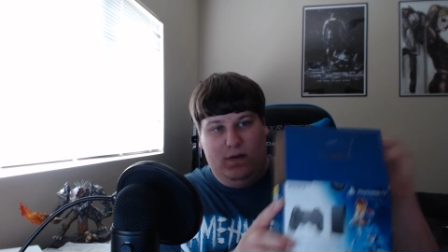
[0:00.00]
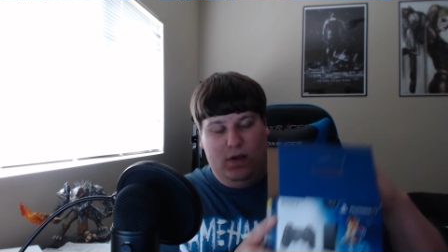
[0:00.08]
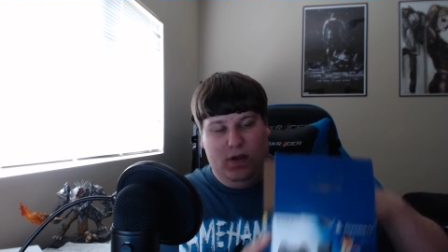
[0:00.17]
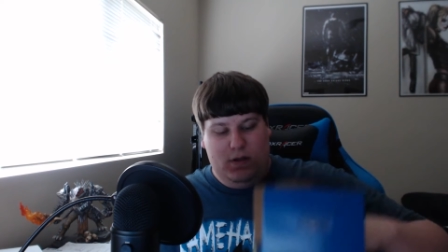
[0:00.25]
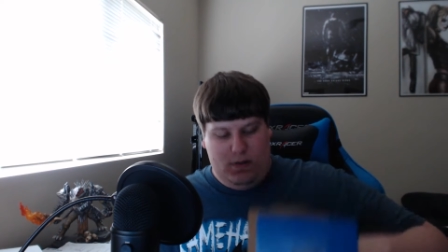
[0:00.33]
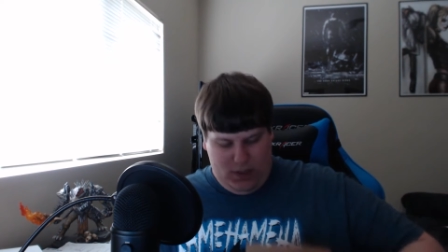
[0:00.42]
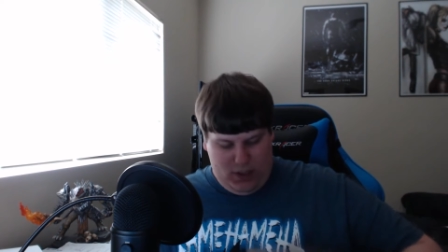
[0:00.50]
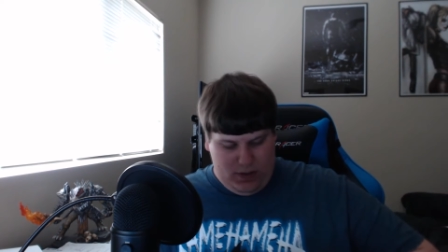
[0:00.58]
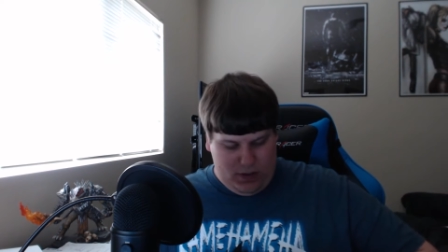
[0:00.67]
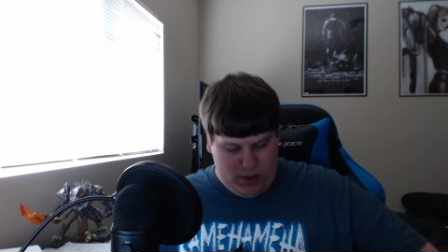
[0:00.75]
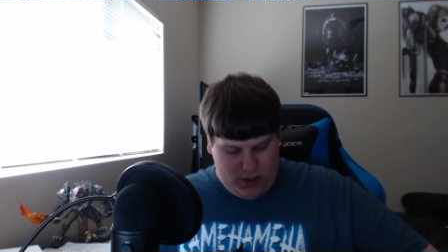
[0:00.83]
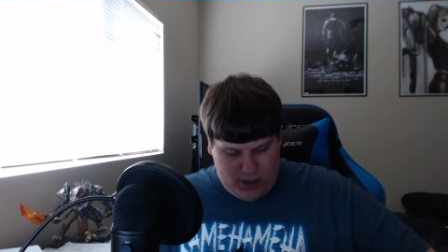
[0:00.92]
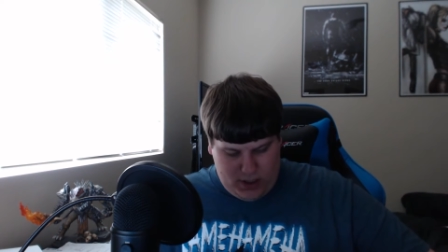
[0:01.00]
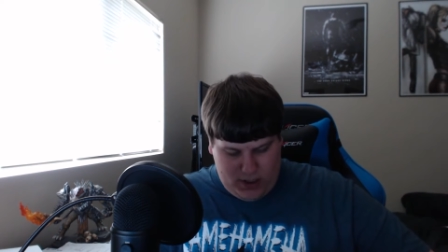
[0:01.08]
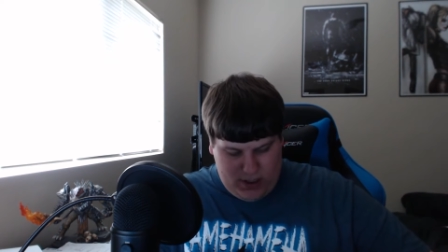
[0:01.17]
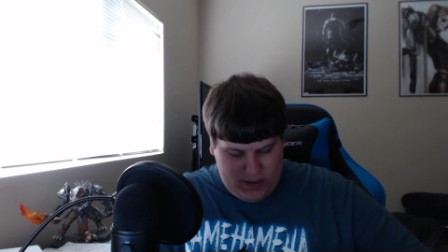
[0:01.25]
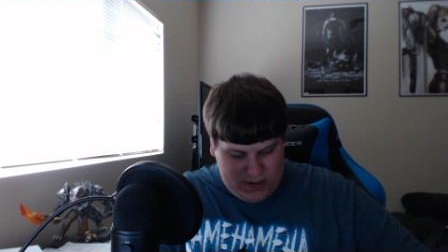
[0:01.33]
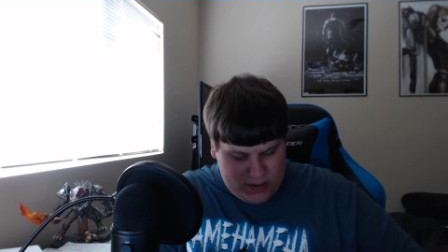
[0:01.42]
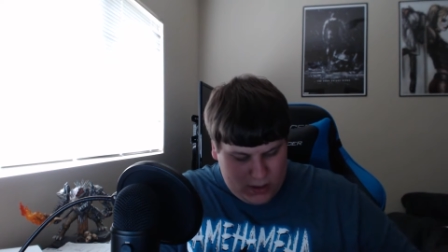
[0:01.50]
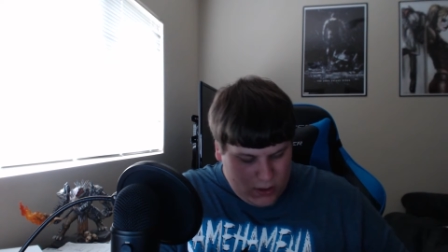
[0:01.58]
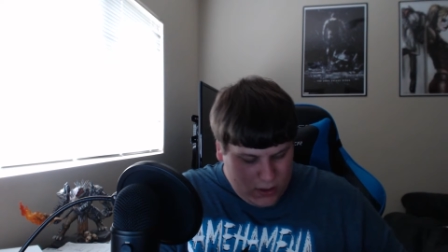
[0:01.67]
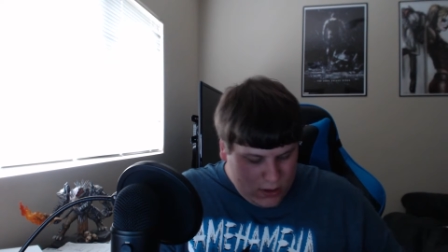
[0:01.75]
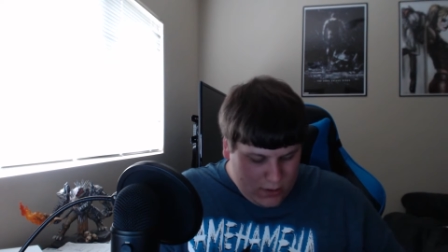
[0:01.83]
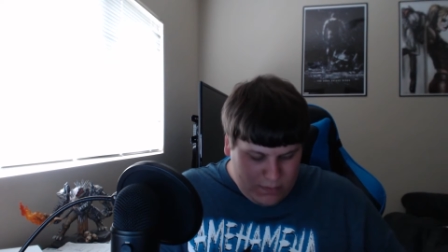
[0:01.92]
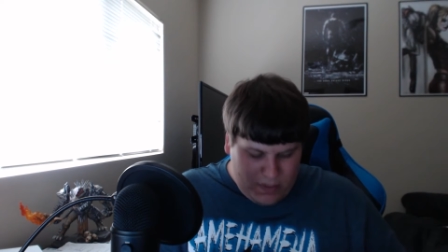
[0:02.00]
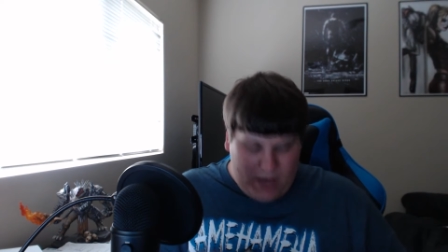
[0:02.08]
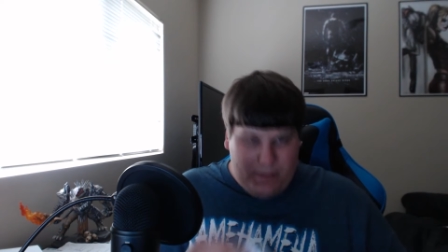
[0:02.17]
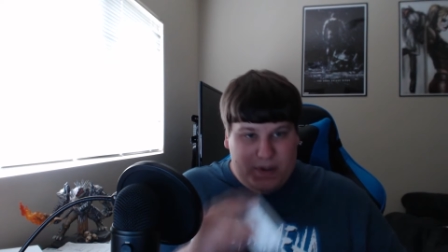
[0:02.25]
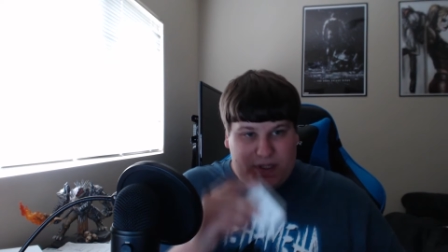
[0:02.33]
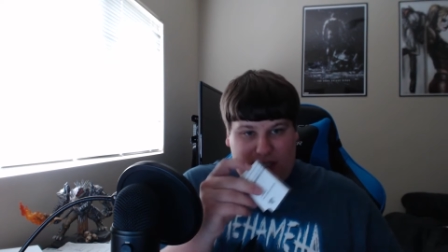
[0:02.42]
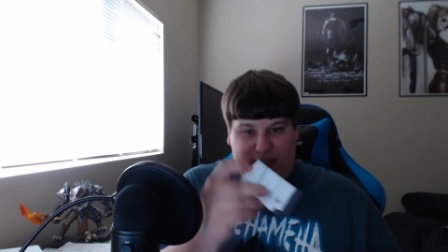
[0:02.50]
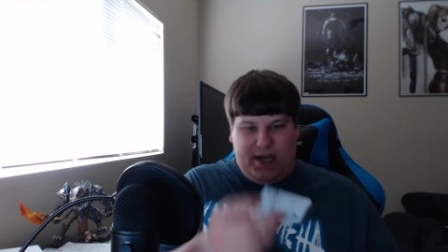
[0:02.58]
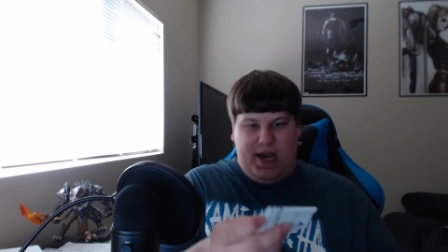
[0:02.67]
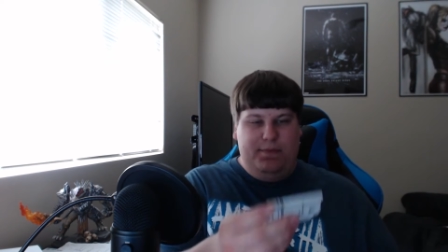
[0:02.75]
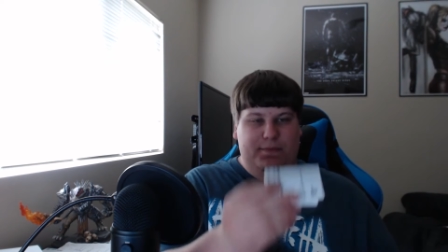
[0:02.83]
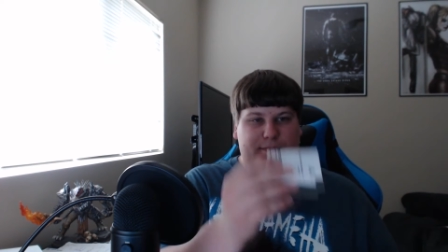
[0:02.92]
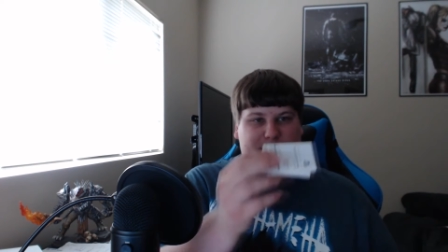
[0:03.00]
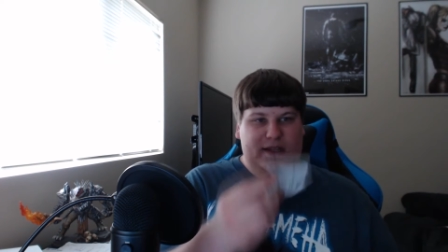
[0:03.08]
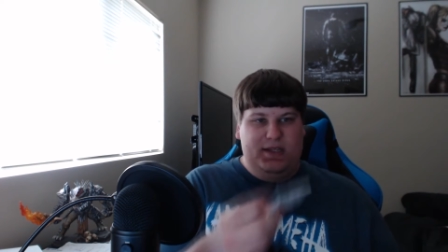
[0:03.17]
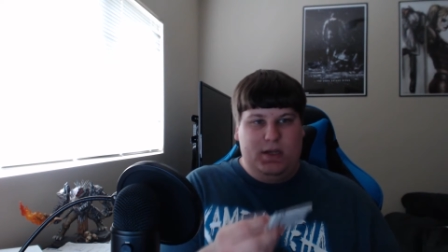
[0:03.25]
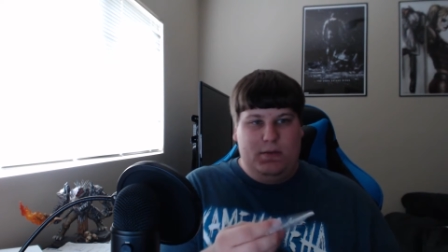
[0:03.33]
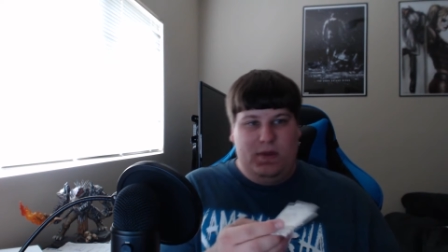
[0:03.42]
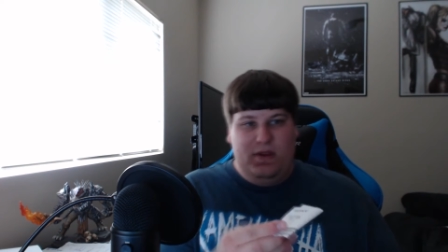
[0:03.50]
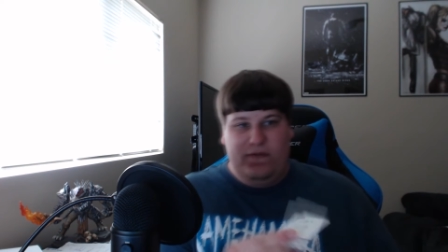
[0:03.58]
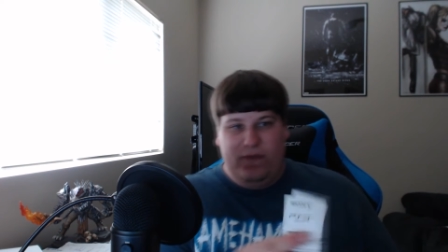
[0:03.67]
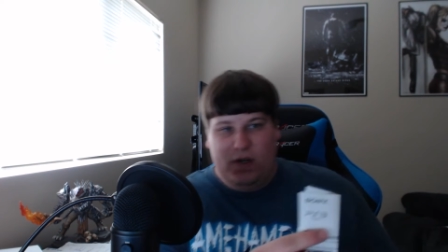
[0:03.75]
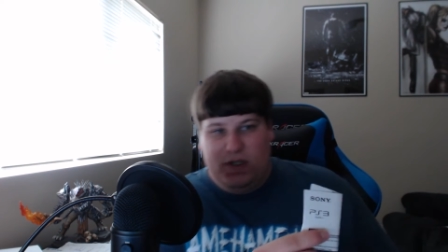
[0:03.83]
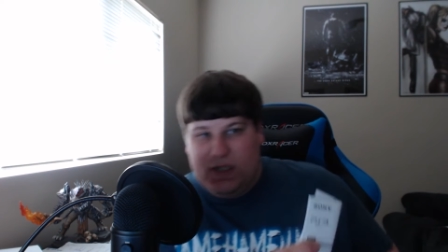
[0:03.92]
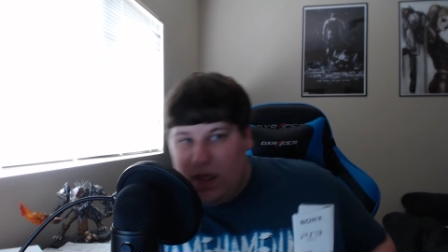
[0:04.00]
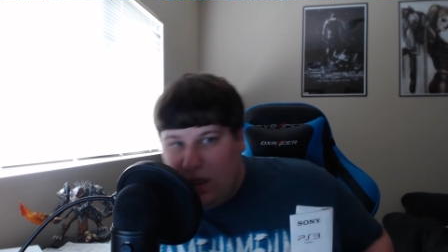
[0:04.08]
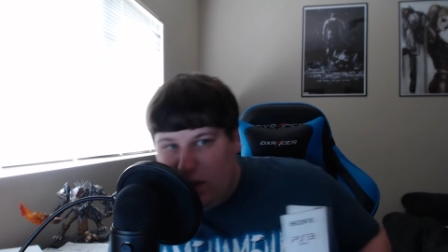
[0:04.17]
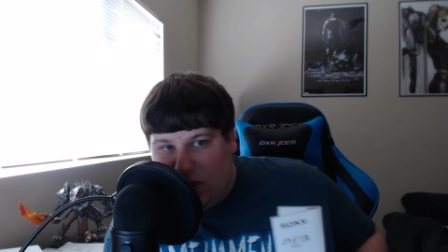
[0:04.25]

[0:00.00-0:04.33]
And then there is papers on top. That's going to be the first thing.